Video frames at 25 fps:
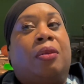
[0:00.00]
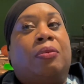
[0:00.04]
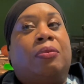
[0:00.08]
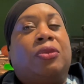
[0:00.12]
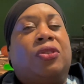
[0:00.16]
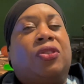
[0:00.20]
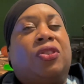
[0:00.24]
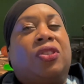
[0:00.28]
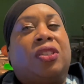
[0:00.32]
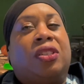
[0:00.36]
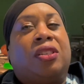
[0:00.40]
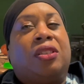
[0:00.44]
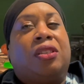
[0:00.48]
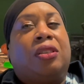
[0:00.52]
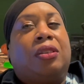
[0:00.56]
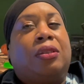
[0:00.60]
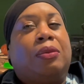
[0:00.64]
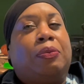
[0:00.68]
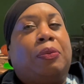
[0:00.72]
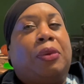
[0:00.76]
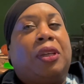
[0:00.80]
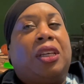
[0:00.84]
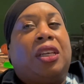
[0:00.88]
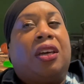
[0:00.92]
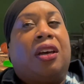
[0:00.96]

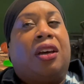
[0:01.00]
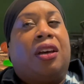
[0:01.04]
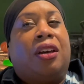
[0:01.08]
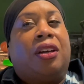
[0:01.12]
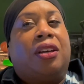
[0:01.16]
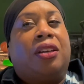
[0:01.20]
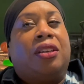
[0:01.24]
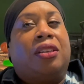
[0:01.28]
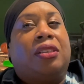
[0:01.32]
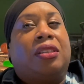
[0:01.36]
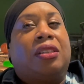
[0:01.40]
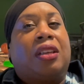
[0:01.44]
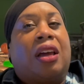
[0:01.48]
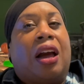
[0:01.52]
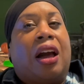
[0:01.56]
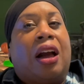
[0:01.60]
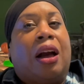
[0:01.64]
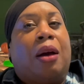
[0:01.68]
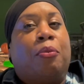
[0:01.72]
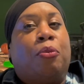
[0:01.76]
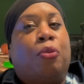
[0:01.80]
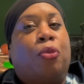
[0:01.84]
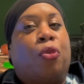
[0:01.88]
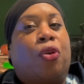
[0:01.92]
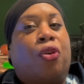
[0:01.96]
just because
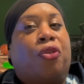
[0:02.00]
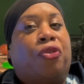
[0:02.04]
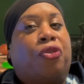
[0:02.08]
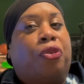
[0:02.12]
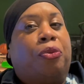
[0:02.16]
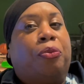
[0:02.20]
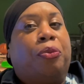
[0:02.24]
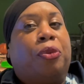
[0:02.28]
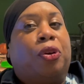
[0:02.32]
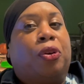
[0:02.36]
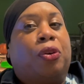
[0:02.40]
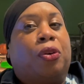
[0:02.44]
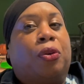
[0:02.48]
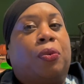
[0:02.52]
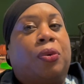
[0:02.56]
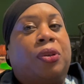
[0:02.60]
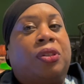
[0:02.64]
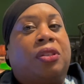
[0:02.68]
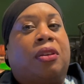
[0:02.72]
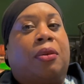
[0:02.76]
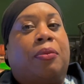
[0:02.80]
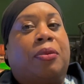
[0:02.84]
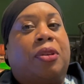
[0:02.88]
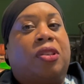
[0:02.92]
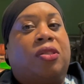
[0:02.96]
I'm more familiar with
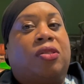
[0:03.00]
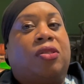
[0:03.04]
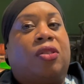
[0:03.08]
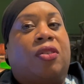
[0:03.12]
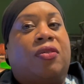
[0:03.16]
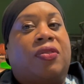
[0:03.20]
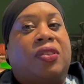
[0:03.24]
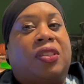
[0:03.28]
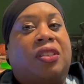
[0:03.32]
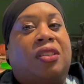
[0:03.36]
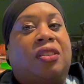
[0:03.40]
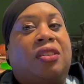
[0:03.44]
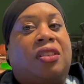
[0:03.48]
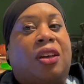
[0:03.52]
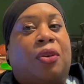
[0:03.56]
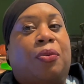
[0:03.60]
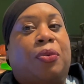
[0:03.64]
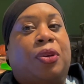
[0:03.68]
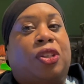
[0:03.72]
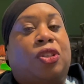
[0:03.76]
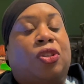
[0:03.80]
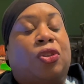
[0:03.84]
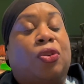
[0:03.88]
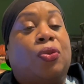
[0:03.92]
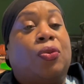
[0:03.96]
some of the services that we
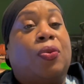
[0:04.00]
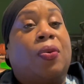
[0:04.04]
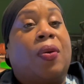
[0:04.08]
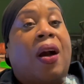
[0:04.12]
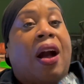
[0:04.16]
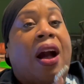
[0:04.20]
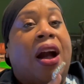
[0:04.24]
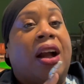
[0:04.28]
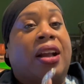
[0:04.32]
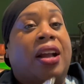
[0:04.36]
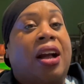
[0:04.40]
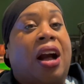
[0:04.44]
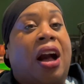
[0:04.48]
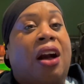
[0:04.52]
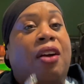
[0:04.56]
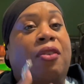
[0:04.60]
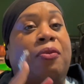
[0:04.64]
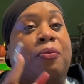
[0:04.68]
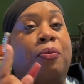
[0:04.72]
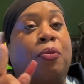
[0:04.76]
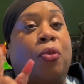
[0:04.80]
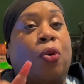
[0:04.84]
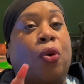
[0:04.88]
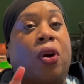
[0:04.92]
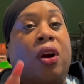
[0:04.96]
do. I
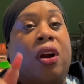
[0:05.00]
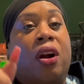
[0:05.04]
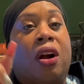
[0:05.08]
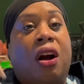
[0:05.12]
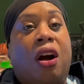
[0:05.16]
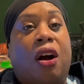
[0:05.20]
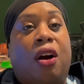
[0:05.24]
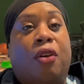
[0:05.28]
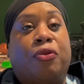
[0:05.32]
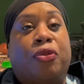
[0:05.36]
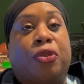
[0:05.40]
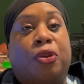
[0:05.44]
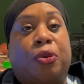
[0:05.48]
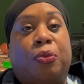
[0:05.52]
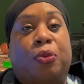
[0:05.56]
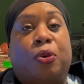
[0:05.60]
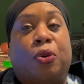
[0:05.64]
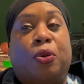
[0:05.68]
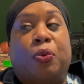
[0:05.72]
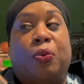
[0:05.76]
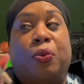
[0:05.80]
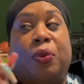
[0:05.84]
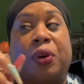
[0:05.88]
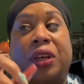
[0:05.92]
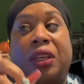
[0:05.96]
got more
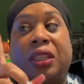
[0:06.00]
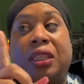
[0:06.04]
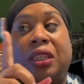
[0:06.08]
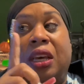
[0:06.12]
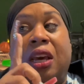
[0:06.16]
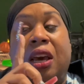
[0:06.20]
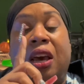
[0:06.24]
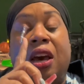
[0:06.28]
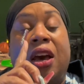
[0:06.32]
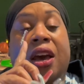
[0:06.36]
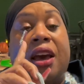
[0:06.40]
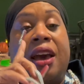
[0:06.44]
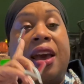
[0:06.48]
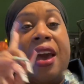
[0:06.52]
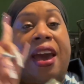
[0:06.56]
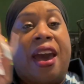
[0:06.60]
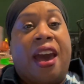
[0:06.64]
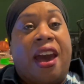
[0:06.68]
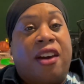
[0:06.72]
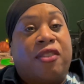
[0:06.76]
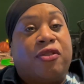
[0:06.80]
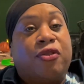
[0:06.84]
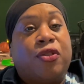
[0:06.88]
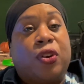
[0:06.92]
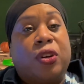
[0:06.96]
comfortable with
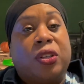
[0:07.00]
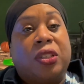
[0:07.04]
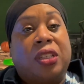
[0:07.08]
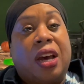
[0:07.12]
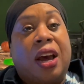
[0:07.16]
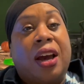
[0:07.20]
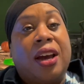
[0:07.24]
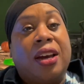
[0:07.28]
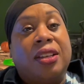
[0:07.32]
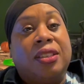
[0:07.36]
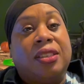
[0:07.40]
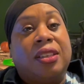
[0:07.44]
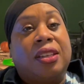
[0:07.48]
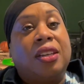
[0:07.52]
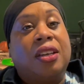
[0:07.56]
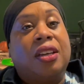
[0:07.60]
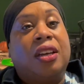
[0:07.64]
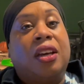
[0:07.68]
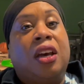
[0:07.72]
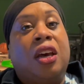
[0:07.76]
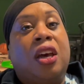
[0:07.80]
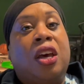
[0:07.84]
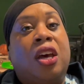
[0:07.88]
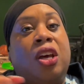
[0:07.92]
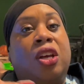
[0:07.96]

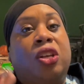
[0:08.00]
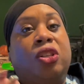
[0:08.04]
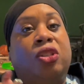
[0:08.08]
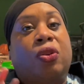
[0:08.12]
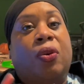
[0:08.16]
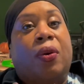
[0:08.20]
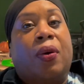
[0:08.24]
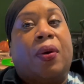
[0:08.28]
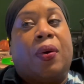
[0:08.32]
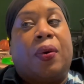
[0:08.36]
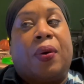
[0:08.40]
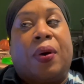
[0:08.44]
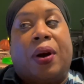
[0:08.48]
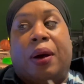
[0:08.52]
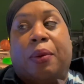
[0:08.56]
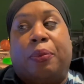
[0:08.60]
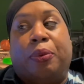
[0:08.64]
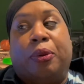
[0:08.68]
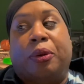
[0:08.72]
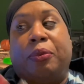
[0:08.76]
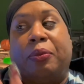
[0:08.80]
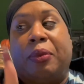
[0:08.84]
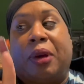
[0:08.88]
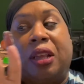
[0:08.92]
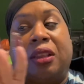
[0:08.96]
advertising, so I
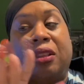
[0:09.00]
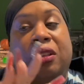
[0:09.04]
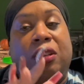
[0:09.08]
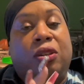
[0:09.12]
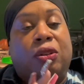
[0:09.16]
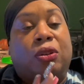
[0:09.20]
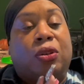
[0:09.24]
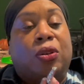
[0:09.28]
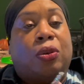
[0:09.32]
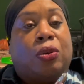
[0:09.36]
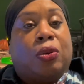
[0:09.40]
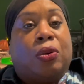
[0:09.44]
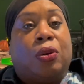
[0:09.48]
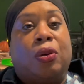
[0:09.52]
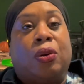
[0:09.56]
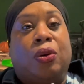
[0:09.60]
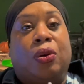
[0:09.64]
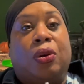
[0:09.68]
put my little